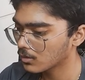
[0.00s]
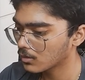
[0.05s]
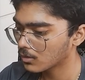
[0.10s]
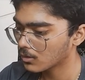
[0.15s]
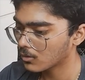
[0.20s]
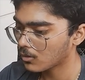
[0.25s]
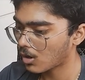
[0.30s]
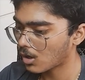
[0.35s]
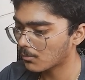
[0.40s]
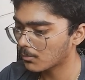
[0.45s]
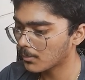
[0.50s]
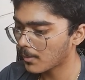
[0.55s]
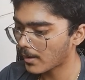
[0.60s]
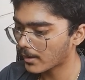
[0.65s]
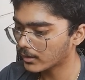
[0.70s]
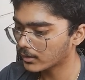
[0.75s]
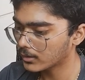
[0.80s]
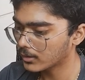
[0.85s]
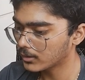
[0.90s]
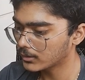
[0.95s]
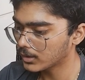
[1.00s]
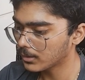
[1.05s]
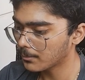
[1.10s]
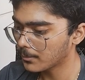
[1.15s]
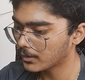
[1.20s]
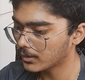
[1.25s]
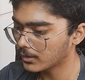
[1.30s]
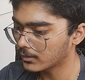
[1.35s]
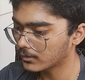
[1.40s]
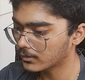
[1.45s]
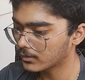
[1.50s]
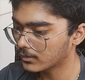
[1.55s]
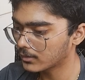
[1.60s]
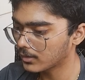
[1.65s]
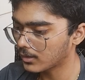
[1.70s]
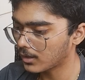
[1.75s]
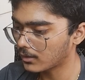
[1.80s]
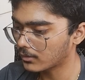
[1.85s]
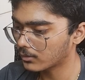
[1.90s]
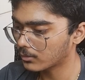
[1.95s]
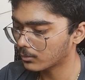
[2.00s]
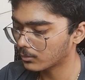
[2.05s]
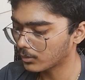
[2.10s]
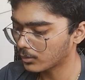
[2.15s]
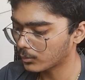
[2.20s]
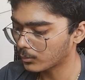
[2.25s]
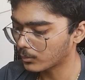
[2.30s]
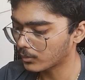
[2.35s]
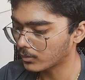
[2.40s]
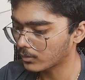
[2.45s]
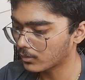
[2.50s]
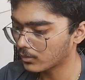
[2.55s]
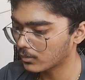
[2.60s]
Call me back in 30 minutes. Let's do this one.